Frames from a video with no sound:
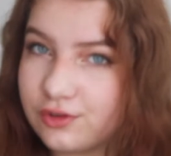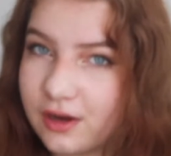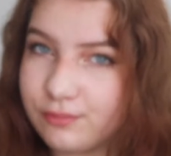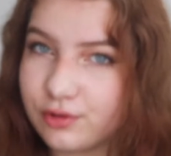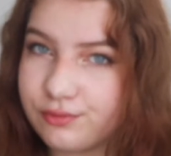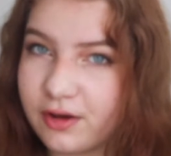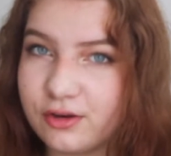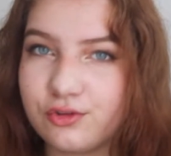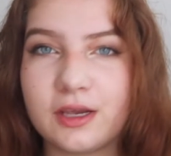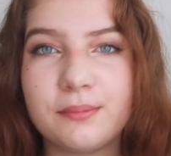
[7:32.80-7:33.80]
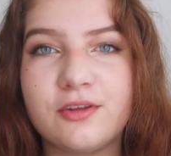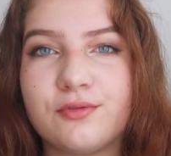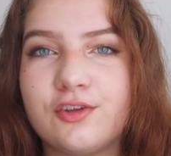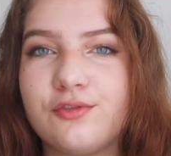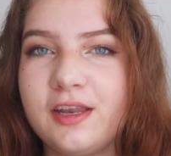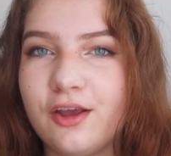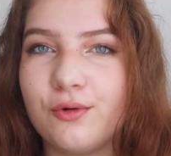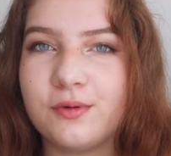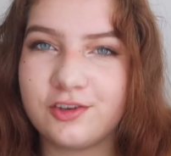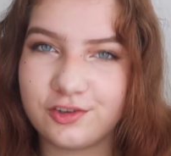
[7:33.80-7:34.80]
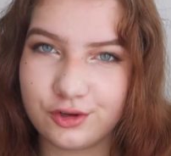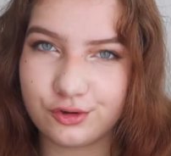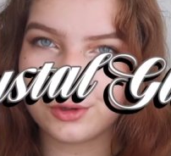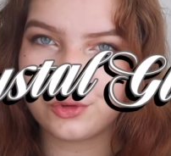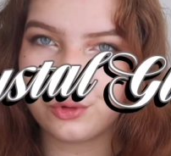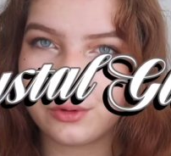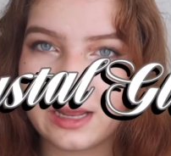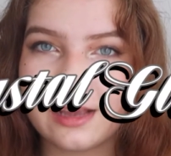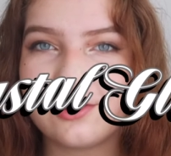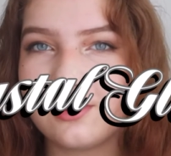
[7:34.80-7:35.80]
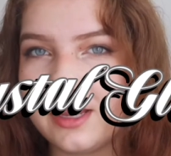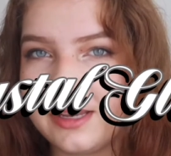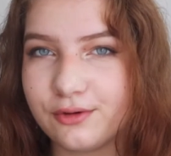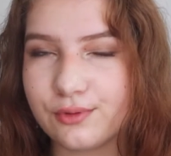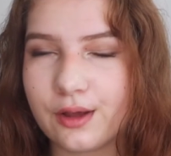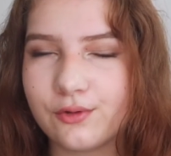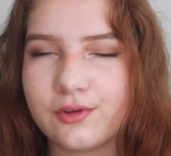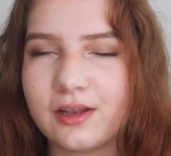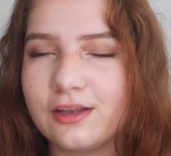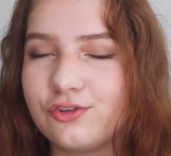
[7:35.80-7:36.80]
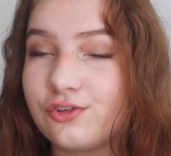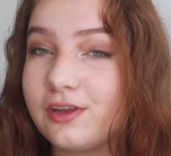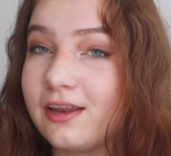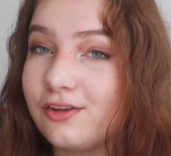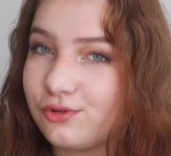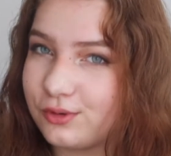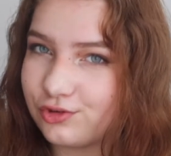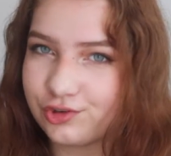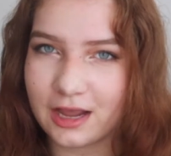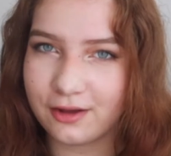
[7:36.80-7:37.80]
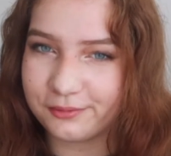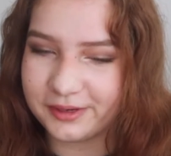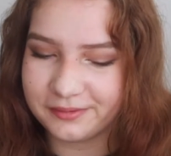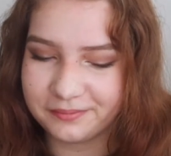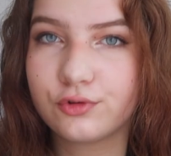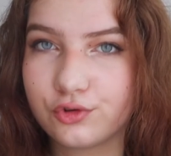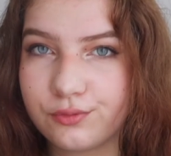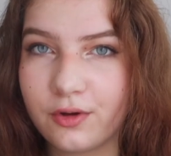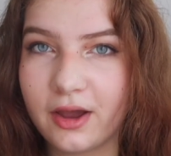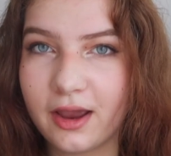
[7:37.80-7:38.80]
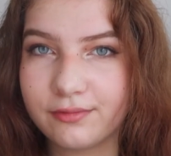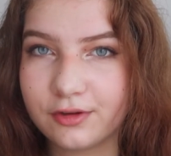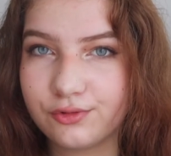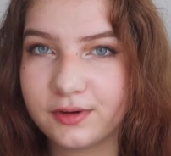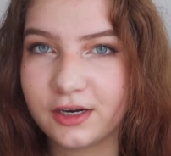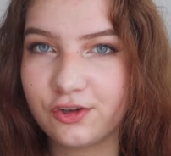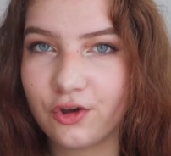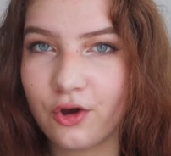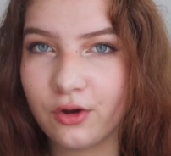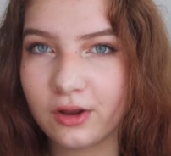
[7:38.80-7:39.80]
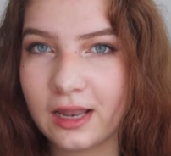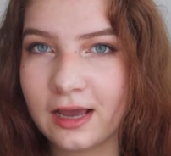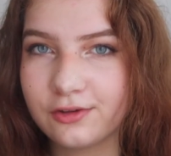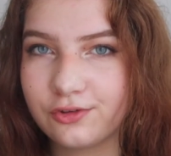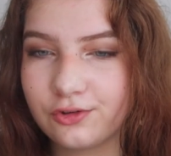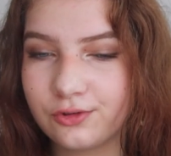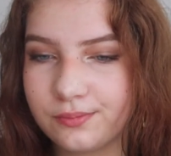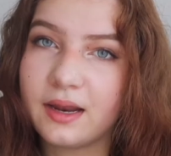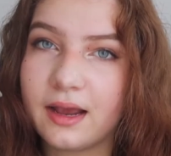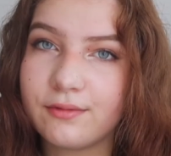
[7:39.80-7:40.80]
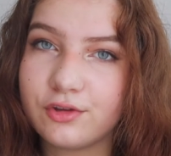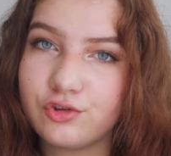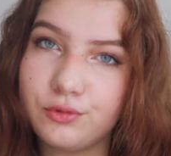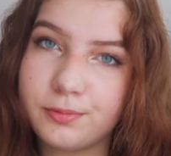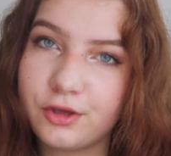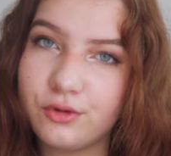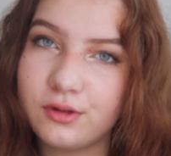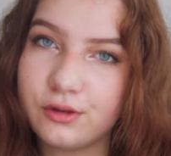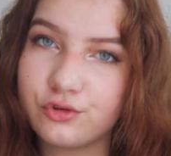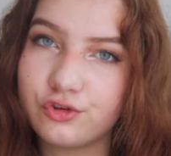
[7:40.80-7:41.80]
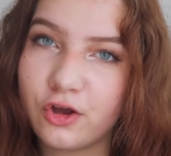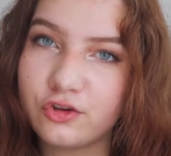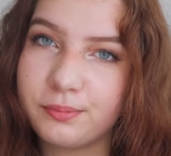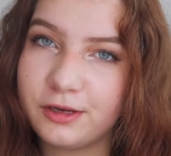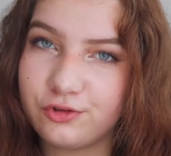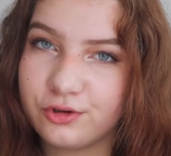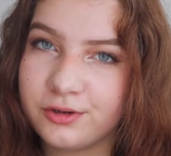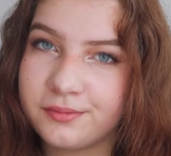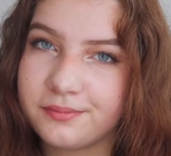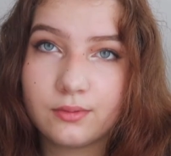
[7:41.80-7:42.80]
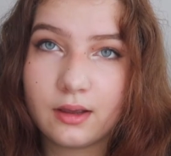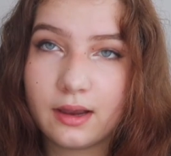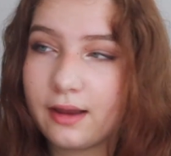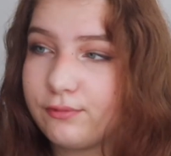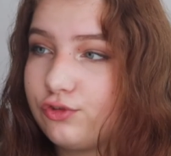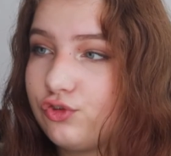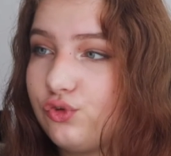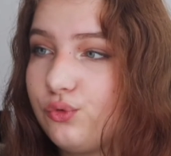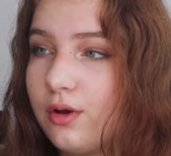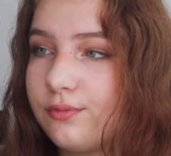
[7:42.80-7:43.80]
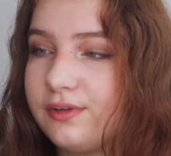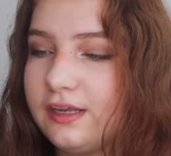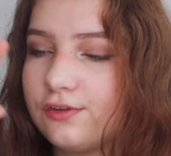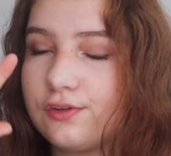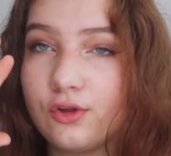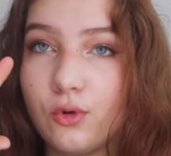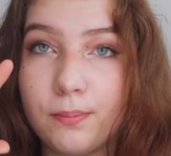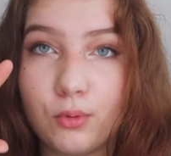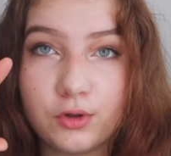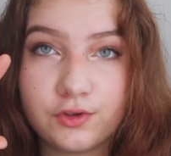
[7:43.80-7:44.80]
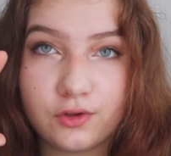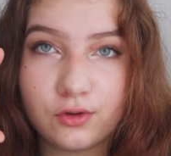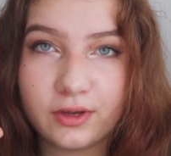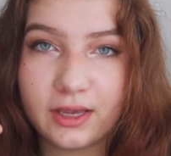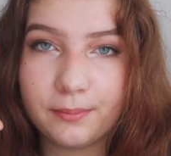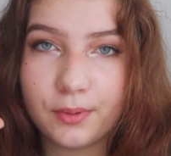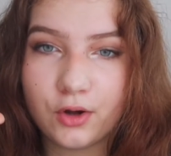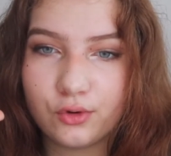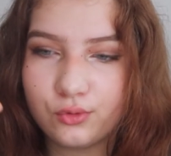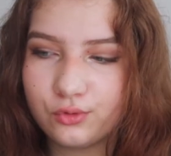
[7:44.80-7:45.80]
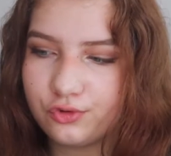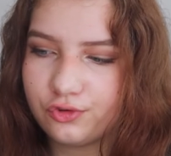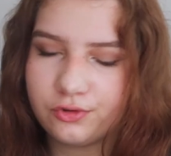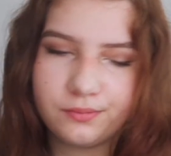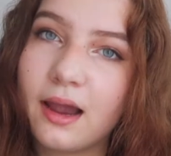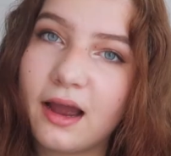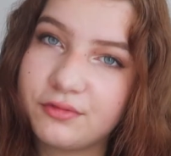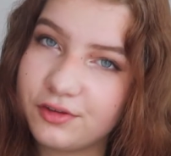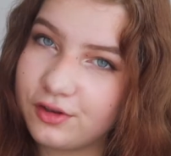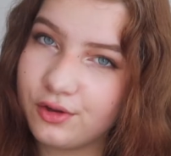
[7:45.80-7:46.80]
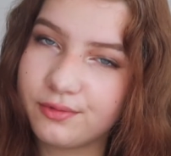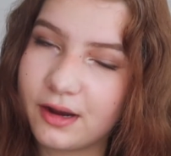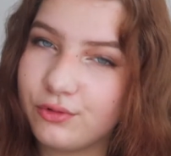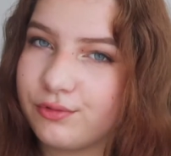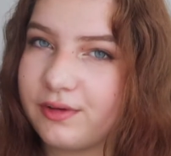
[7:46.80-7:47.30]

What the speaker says: it's time for the final segment of this video, which is the crystal glass lightning round. Let's just get into it, shall we? First of all, I have this very tall glass. Then I have this super cute little sauce pitcher. I have two of these little poison looking bottles. I have this little round